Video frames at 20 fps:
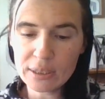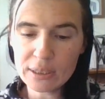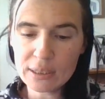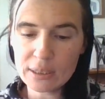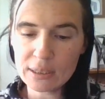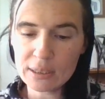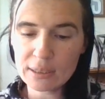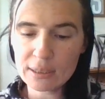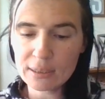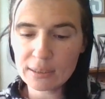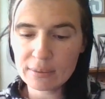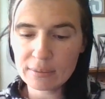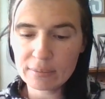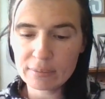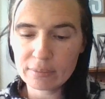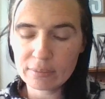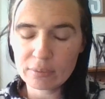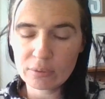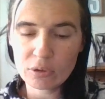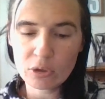this is
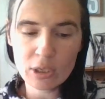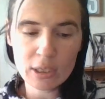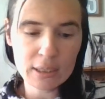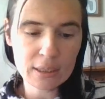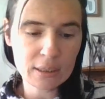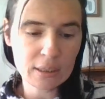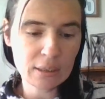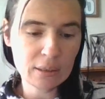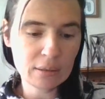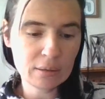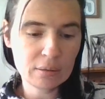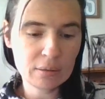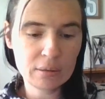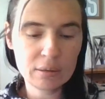crazy.